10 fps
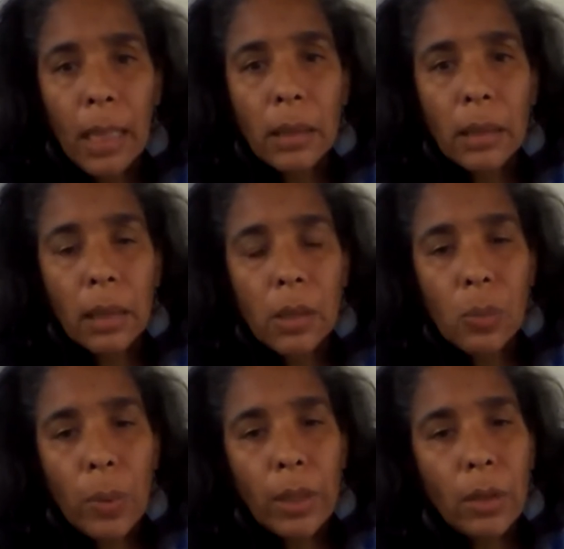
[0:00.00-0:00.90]
And
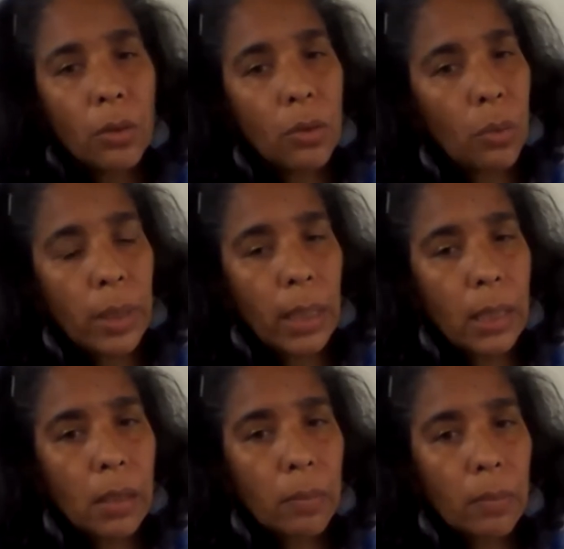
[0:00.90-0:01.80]
girls, when you're doing
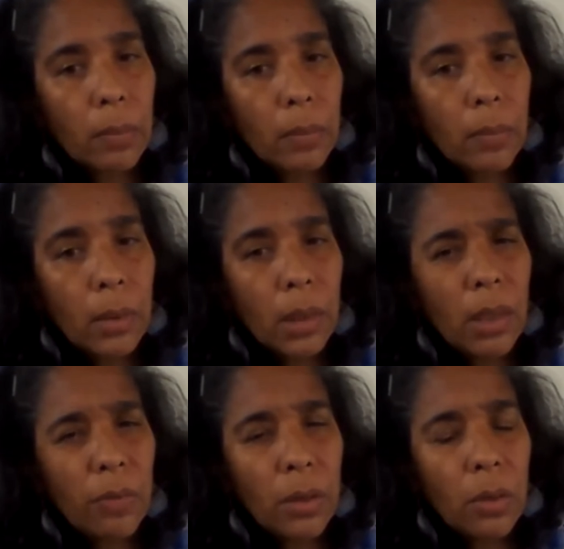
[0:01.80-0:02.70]
it,
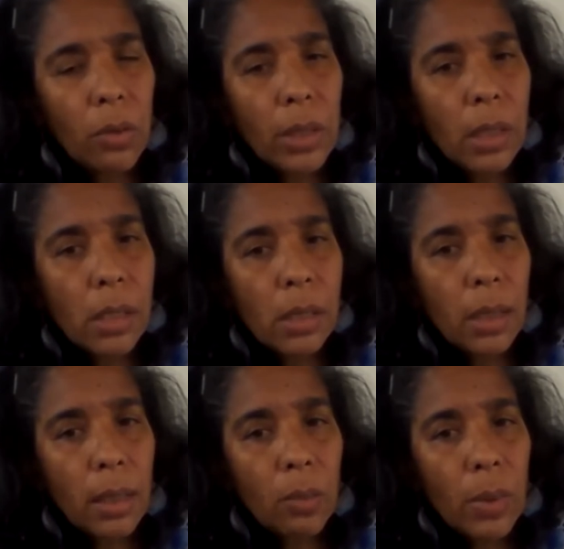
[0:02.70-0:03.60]
even though you're
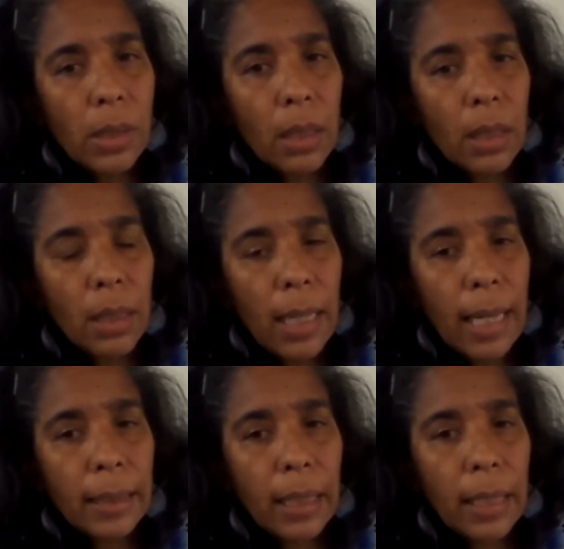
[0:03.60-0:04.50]
sticking within the
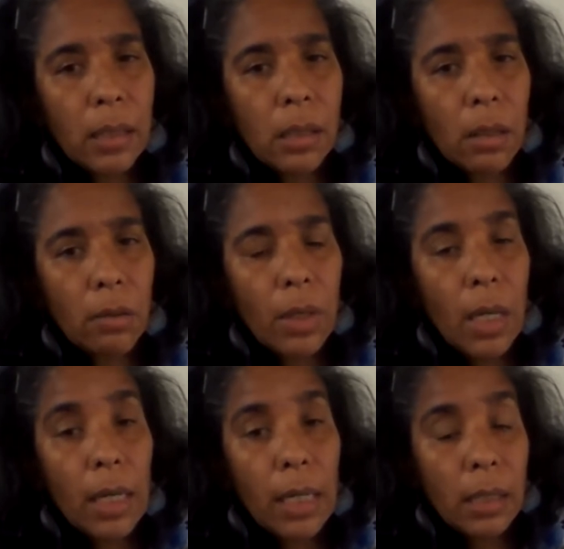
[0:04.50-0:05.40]
guidelines of
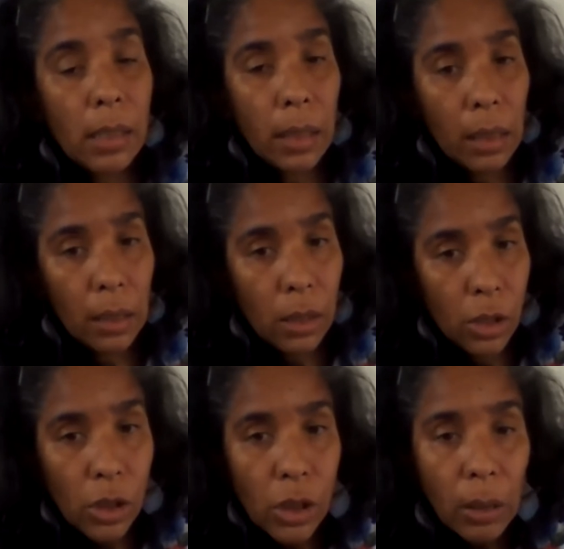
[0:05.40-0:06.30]
it taking the
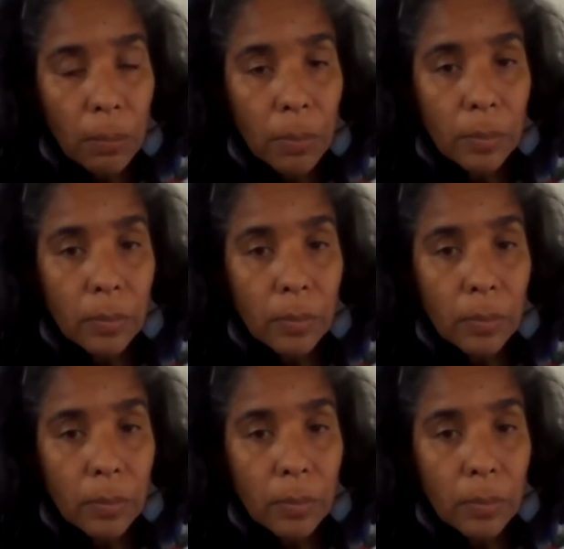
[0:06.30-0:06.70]
shape,